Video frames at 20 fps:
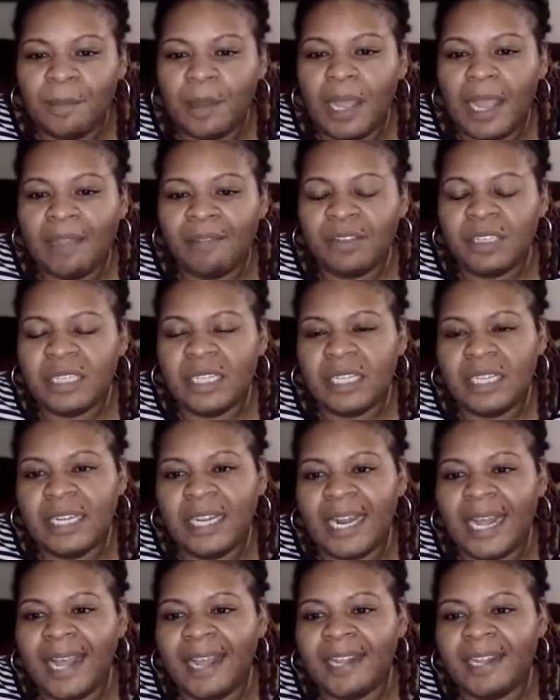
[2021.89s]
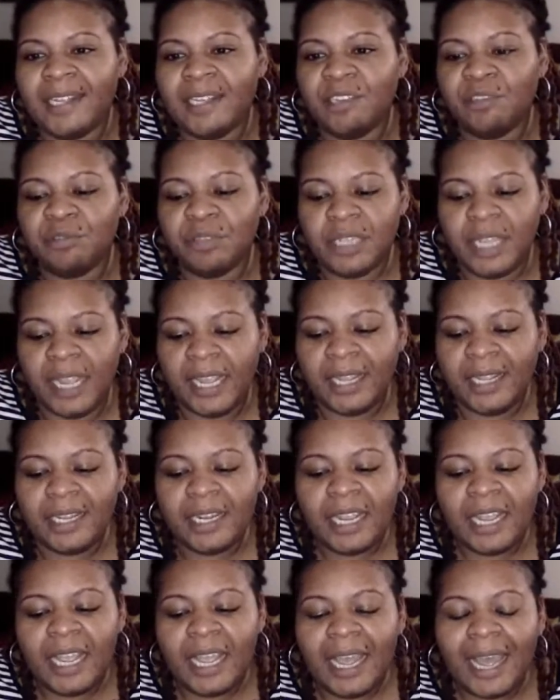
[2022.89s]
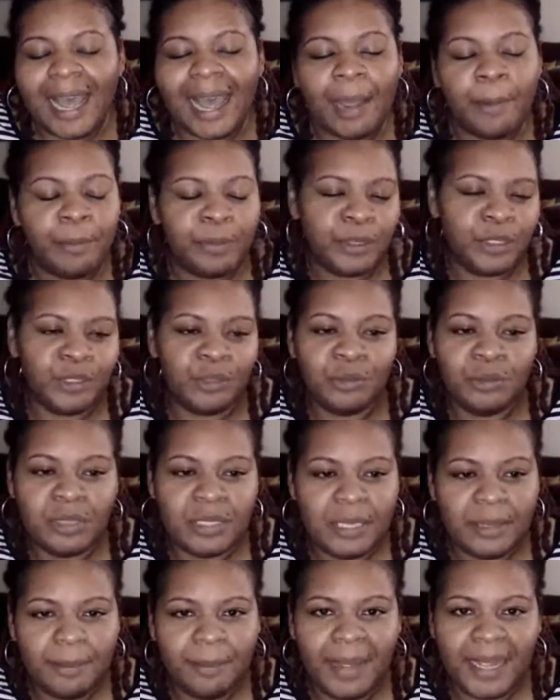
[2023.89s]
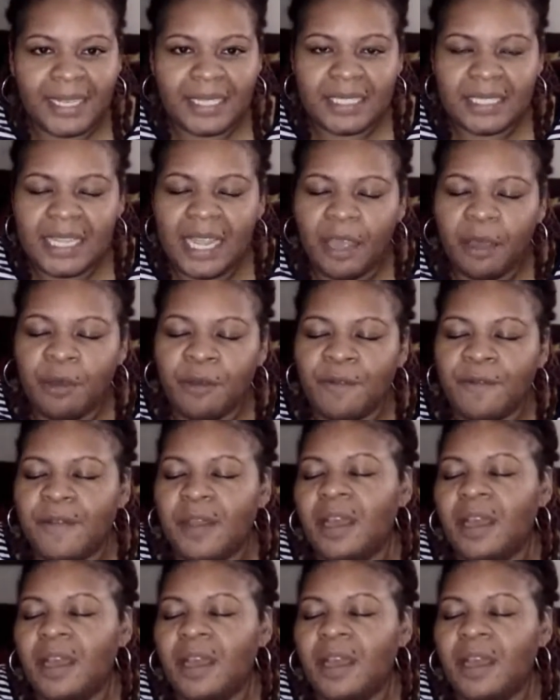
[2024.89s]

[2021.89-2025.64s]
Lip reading: Everything that I create, I produce it myself.